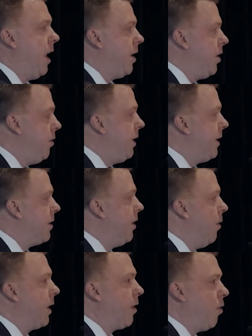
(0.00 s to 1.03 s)
you need to
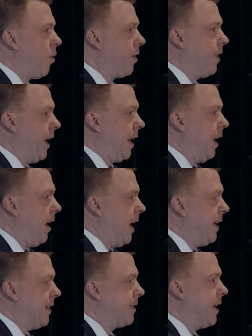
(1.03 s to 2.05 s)
know a core thing. I
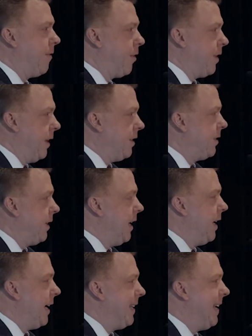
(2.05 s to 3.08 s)
discovered this in
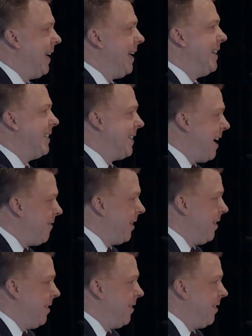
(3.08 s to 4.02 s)
1987.